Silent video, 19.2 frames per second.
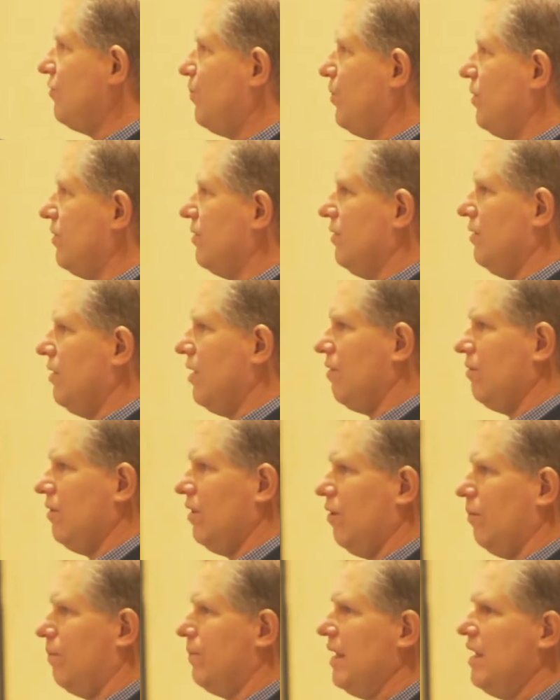put, a
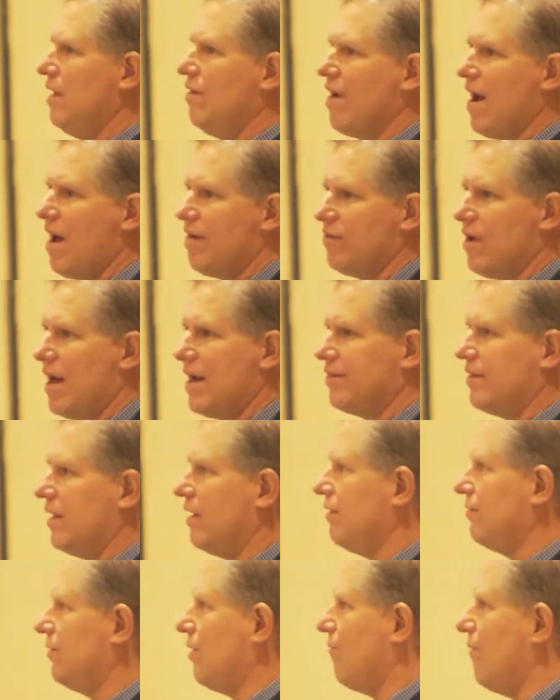little pea gravel out
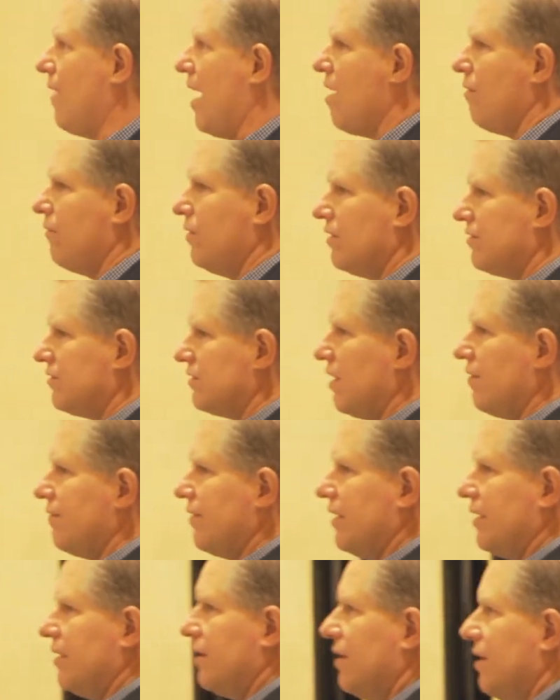there, the roundness of
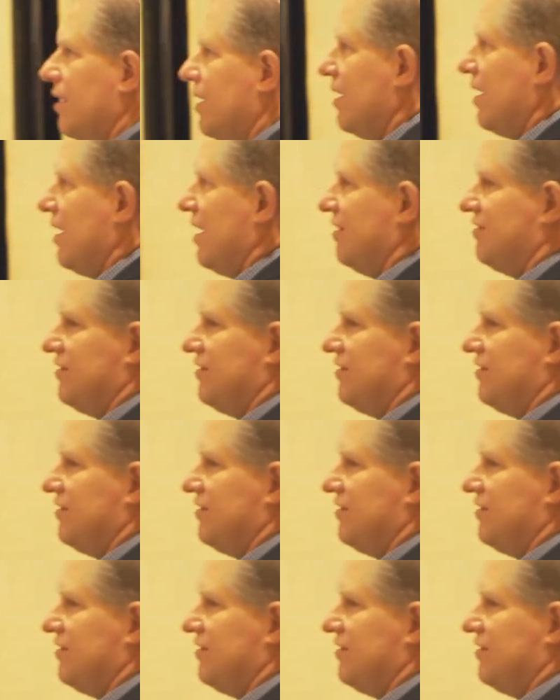it, it's